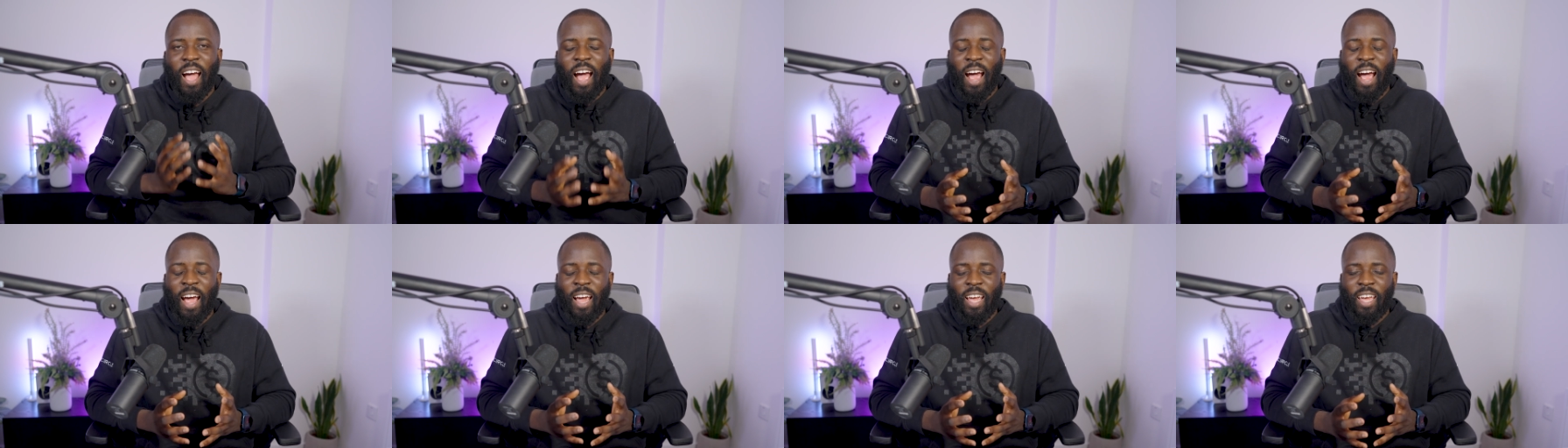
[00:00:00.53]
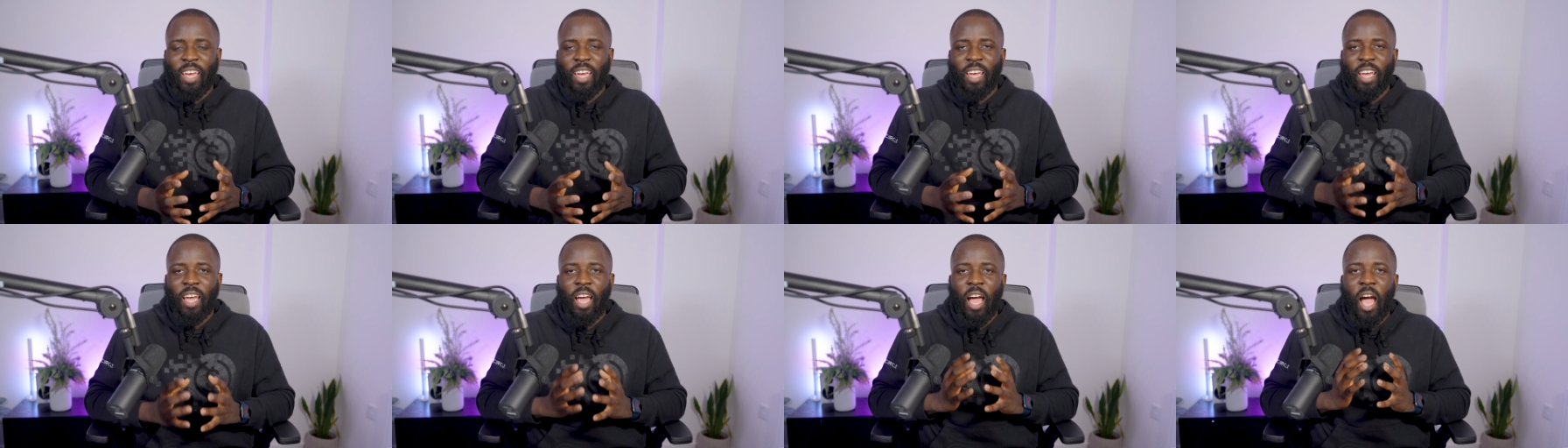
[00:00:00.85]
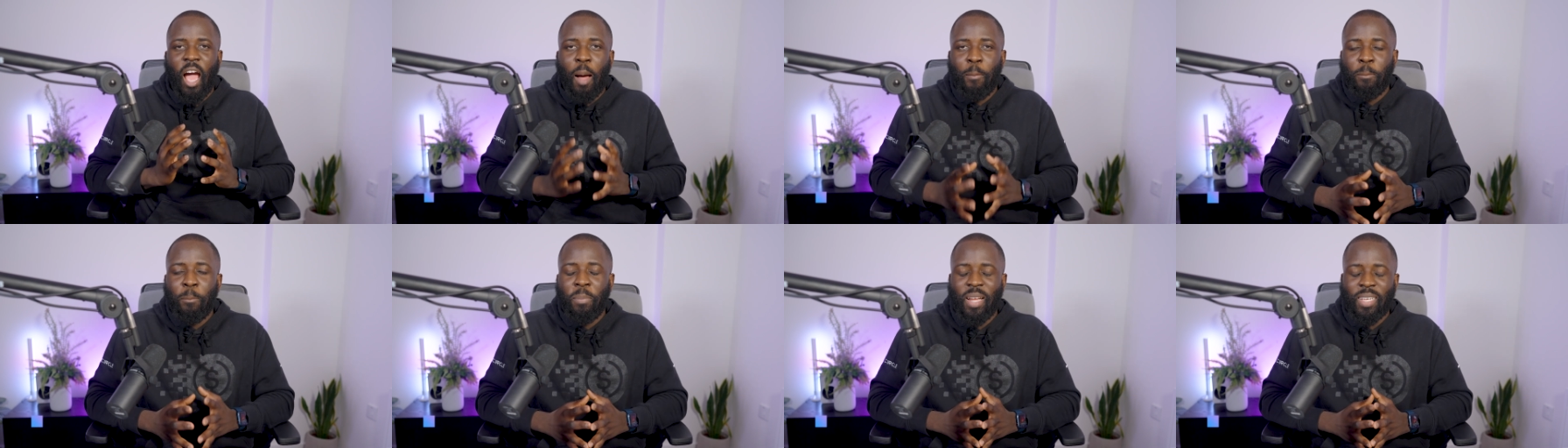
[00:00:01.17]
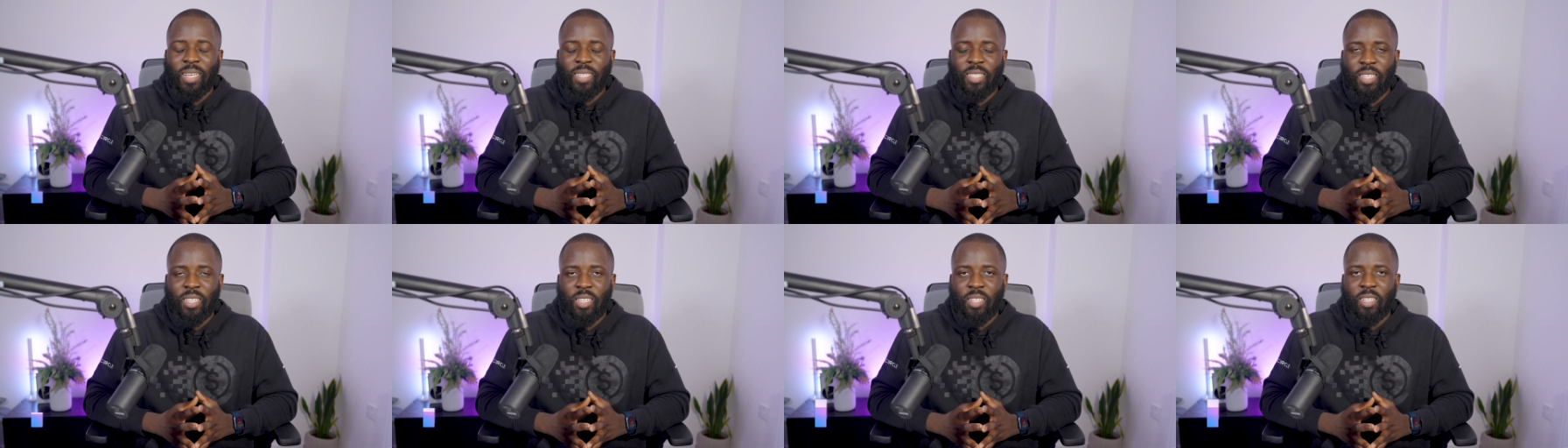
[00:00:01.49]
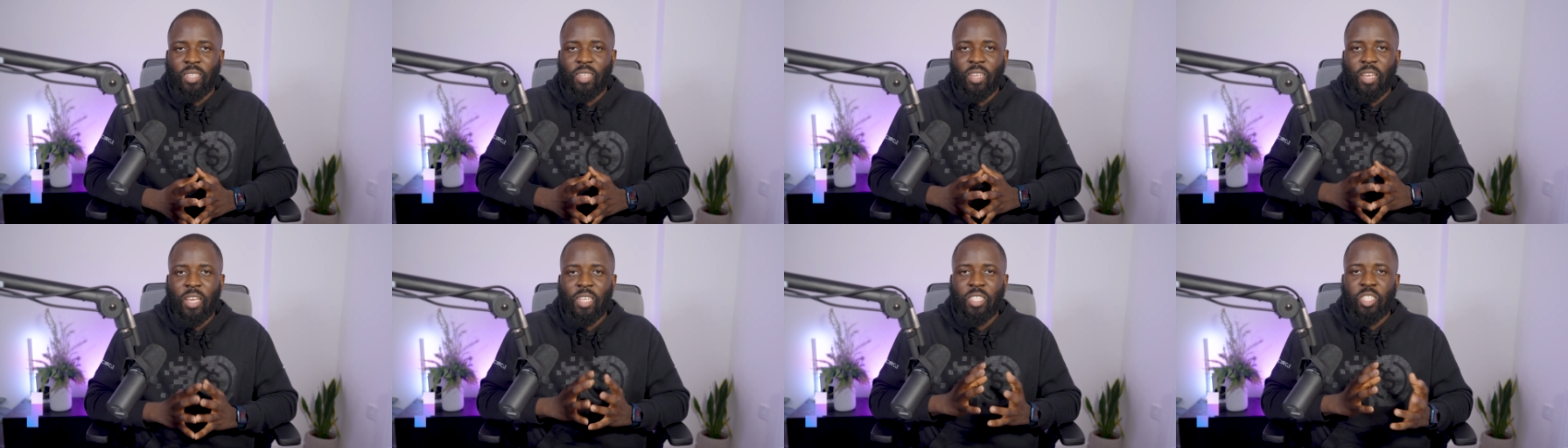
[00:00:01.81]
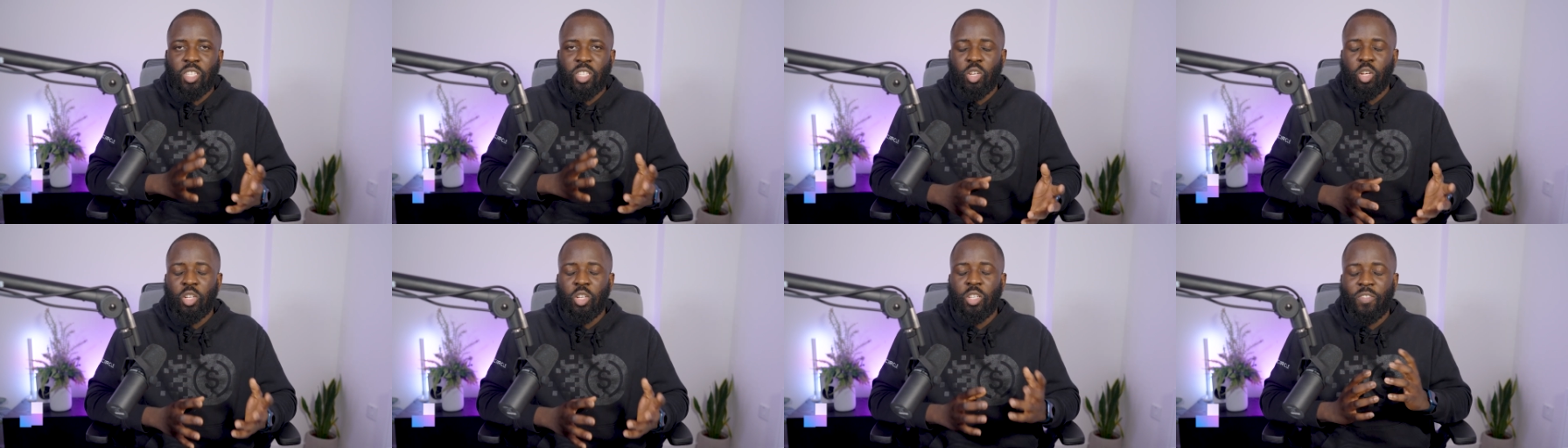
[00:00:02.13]
Hi, I'm Blessing, a
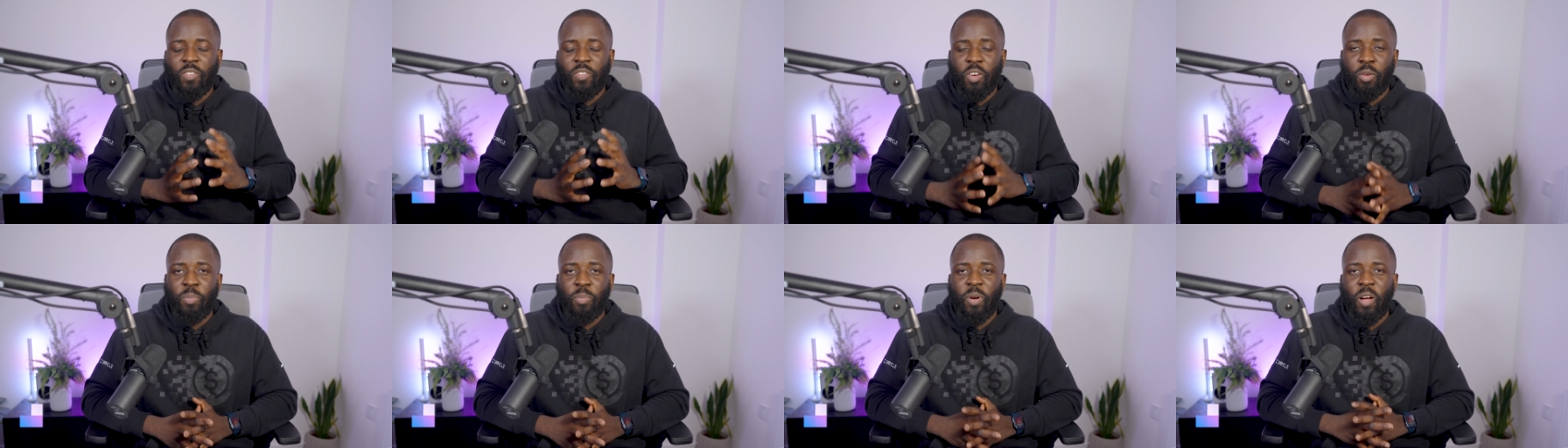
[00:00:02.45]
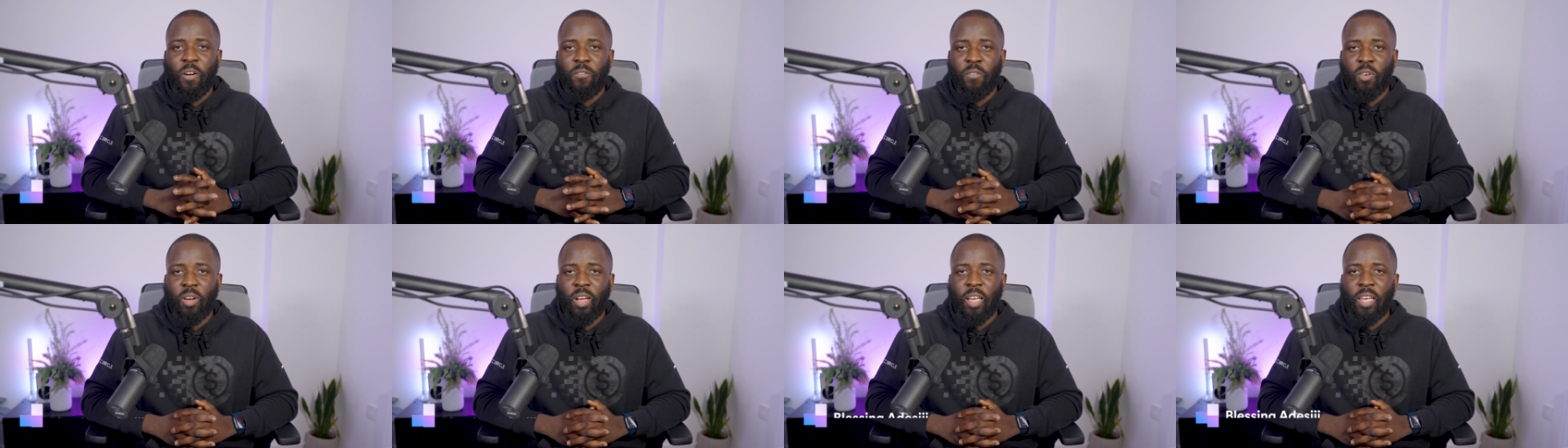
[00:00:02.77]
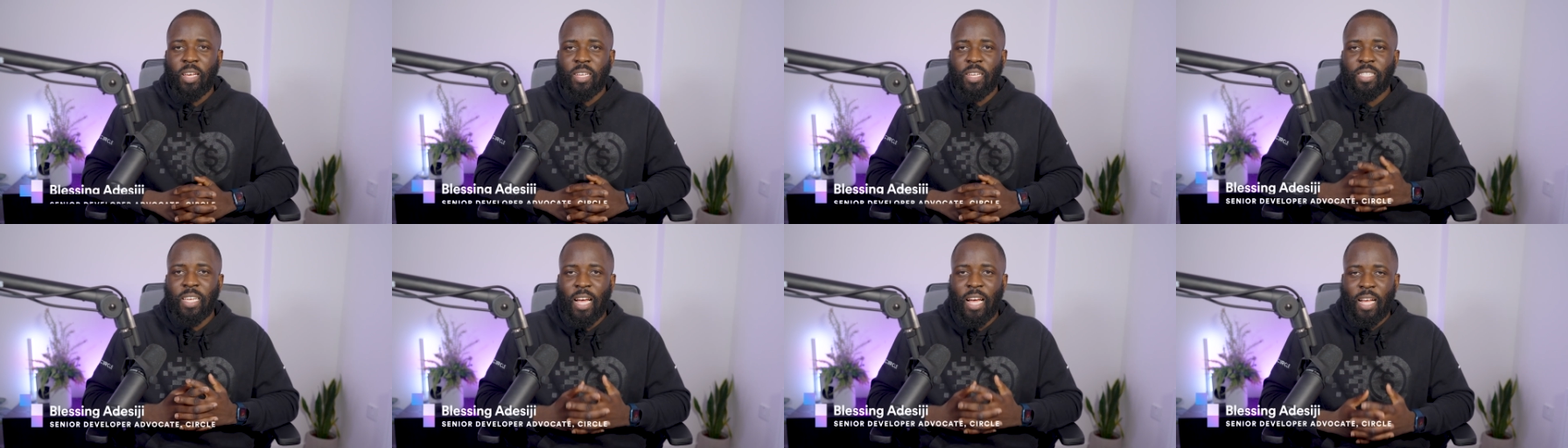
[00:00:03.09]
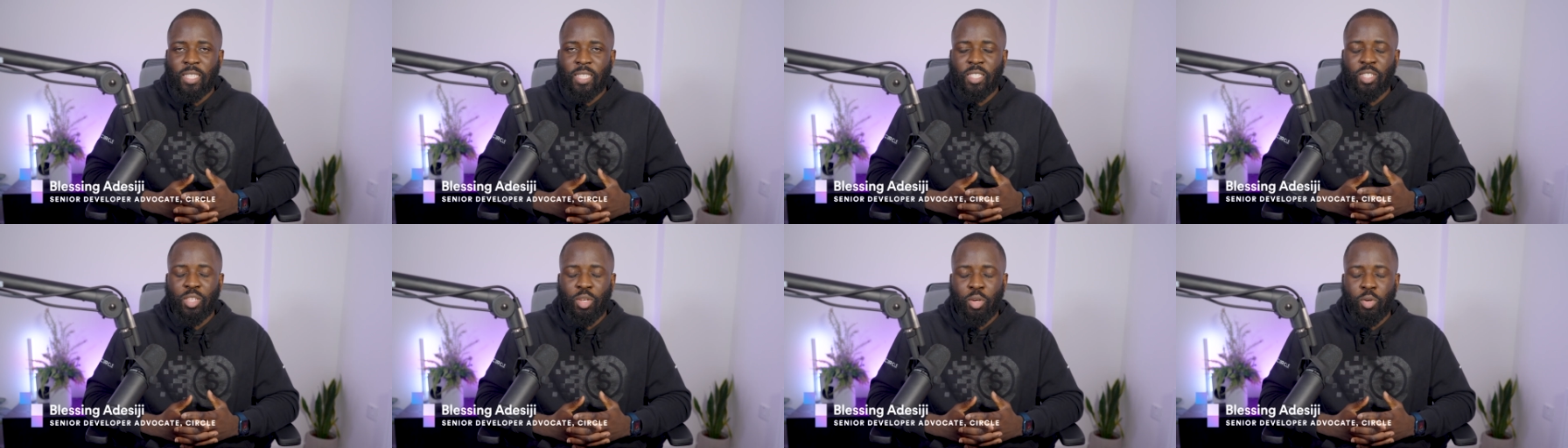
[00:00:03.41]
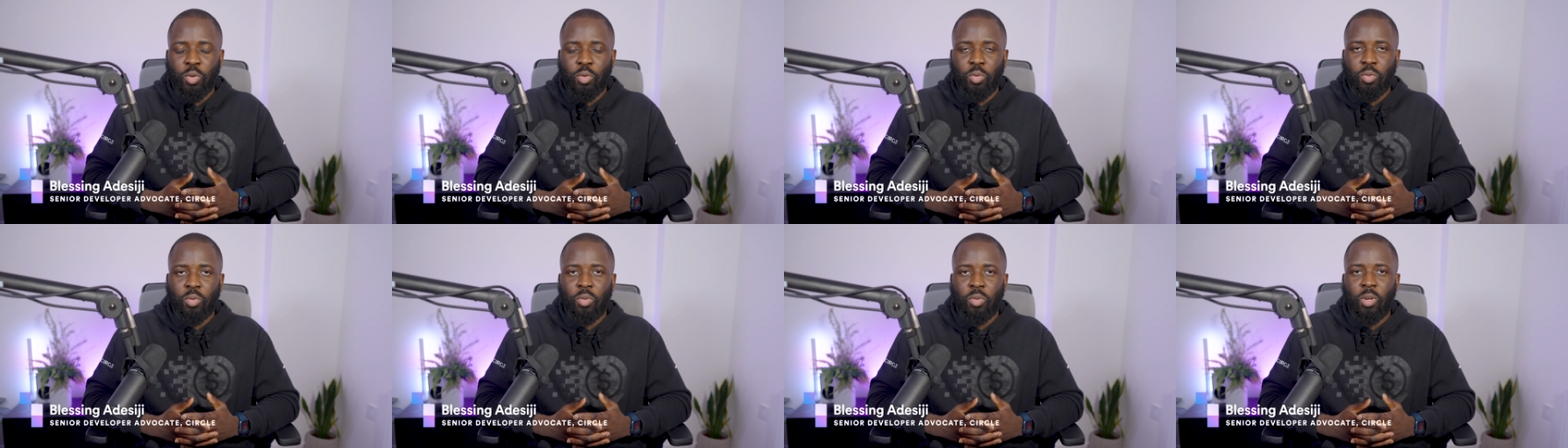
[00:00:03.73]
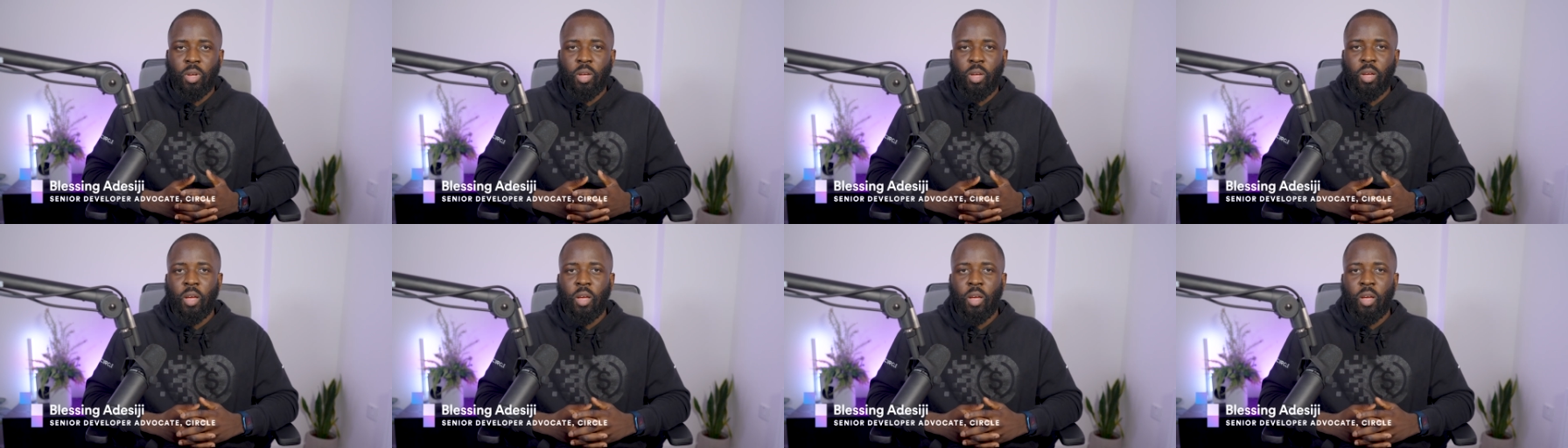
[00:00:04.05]
senior developer advocate at Circle.